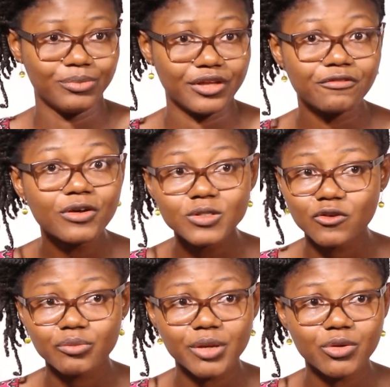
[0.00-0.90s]
in front
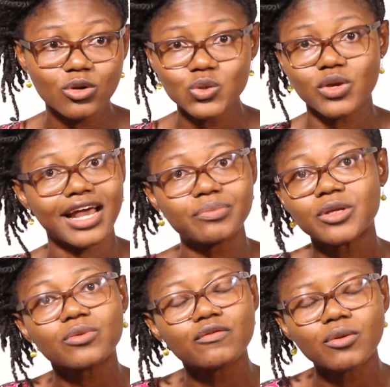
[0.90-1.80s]
of me because we had
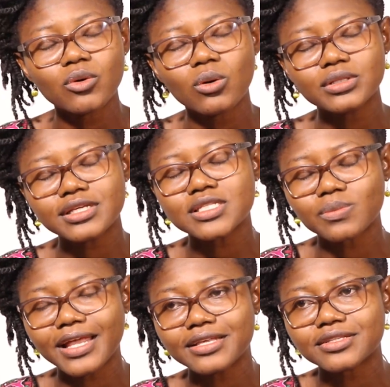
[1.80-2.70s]
people from all these
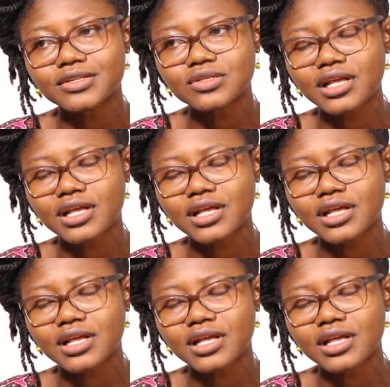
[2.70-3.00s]
places,